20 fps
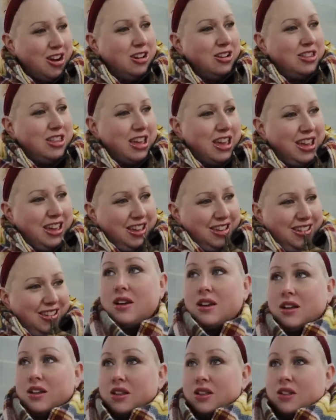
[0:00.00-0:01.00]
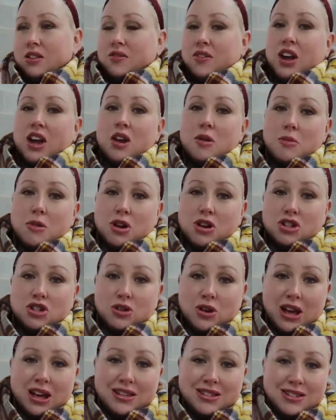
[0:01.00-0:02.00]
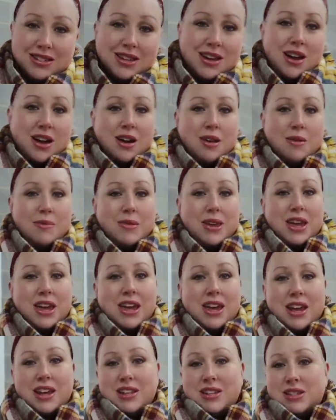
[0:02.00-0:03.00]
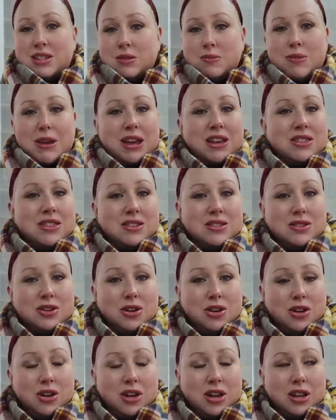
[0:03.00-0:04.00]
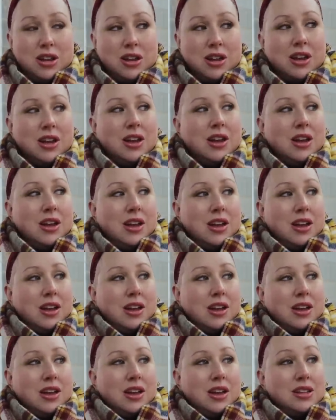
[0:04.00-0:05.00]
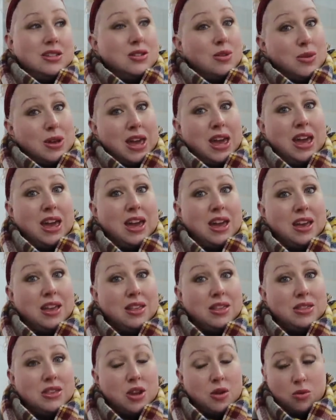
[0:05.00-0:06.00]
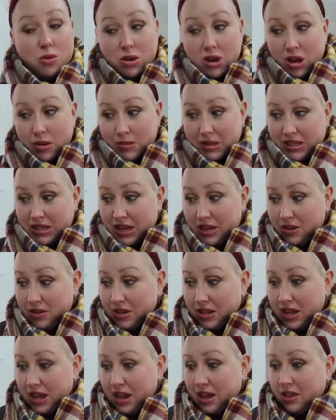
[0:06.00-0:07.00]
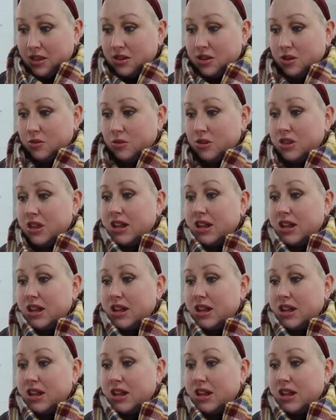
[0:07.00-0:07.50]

aren't they? The fire marshal has to come and inspect this hood. It's okay. There will come a date on the calendar where